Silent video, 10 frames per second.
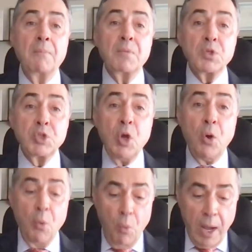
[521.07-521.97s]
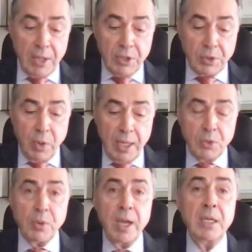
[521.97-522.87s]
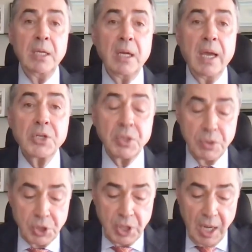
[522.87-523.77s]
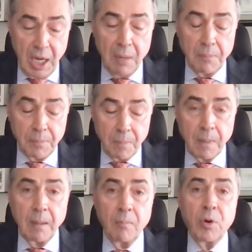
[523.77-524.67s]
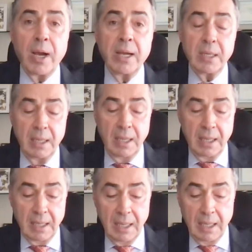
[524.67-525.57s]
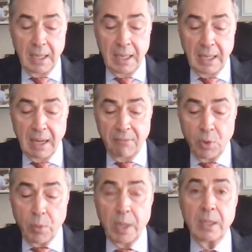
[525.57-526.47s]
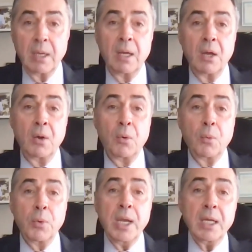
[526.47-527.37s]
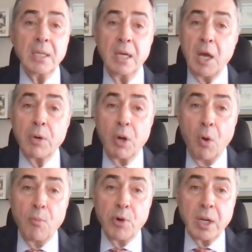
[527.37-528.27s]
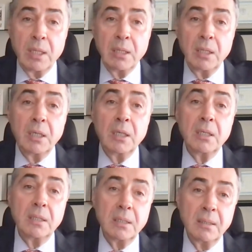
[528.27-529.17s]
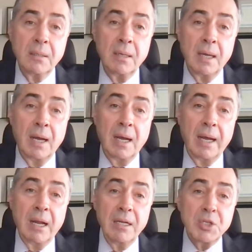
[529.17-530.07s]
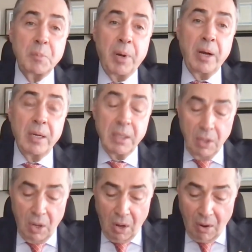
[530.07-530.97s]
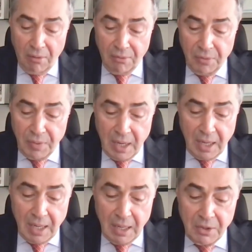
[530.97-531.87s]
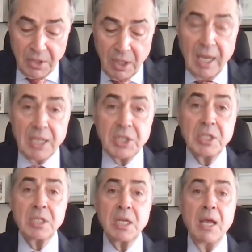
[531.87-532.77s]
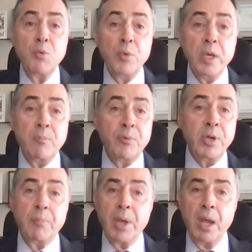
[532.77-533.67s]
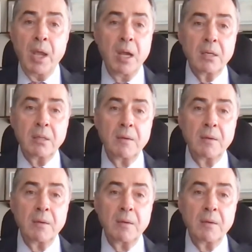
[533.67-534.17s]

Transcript: So when the 2020 elections came, Brian and everyone, we had done our homework and learned at least part of the lesson, and we prepared